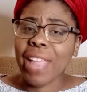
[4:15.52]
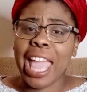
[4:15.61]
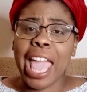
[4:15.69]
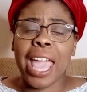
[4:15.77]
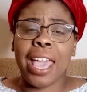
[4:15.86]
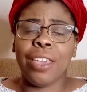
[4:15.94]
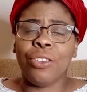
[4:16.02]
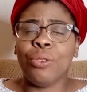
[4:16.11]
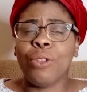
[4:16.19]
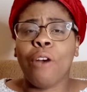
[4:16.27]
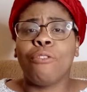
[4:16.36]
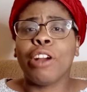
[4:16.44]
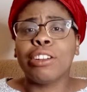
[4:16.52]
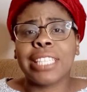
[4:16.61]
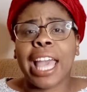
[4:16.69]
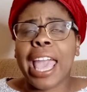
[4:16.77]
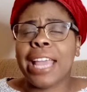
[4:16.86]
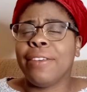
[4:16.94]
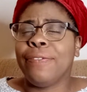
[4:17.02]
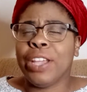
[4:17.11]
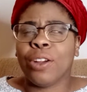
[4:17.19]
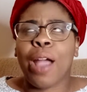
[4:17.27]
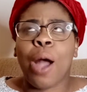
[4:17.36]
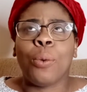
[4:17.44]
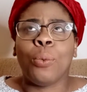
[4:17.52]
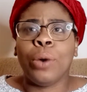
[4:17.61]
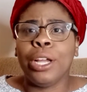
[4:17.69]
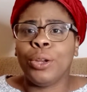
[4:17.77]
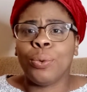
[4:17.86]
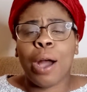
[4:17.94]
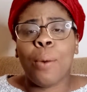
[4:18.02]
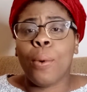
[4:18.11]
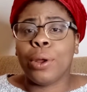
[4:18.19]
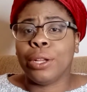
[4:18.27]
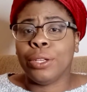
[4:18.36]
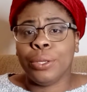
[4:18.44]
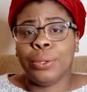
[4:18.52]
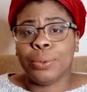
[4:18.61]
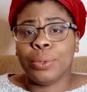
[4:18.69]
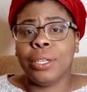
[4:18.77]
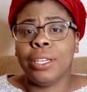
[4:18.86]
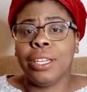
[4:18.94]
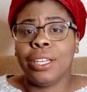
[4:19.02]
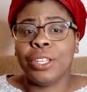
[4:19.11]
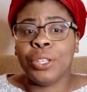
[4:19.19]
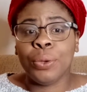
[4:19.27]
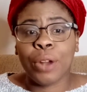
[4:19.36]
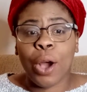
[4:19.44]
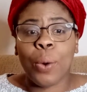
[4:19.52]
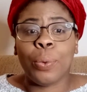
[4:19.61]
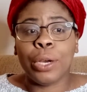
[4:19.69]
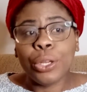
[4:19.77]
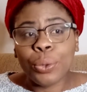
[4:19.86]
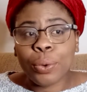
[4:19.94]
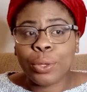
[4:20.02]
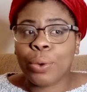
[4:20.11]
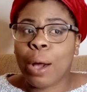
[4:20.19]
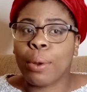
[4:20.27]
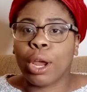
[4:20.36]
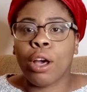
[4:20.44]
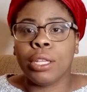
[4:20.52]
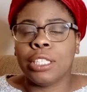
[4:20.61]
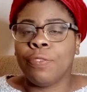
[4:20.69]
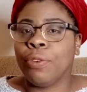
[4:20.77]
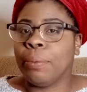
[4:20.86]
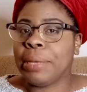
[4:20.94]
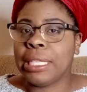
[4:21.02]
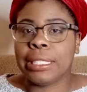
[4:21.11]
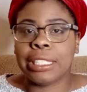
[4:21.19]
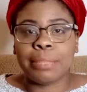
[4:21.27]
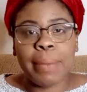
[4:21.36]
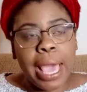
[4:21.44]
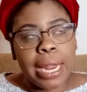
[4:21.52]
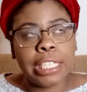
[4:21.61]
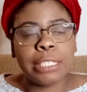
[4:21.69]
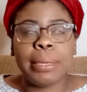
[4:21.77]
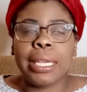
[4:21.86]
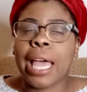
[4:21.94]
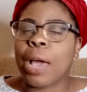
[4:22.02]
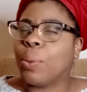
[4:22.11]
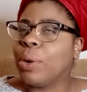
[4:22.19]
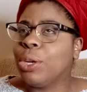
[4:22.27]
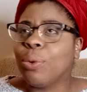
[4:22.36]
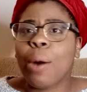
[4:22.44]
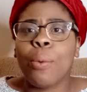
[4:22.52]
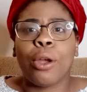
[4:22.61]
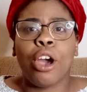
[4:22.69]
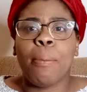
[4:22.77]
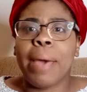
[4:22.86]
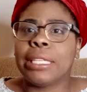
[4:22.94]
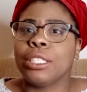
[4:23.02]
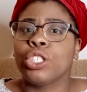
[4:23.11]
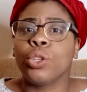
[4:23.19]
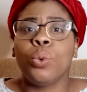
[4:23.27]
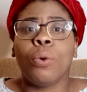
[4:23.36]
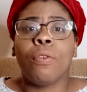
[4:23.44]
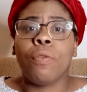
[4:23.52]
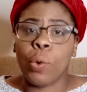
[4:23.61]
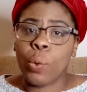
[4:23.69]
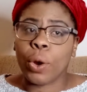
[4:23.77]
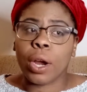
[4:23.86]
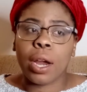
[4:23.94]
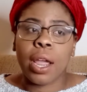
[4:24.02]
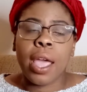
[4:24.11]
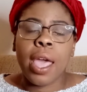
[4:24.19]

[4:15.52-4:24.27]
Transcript: And, first I had to figure out, what do I want to do? What do I want to go to for business management? What do I want to go back to school for?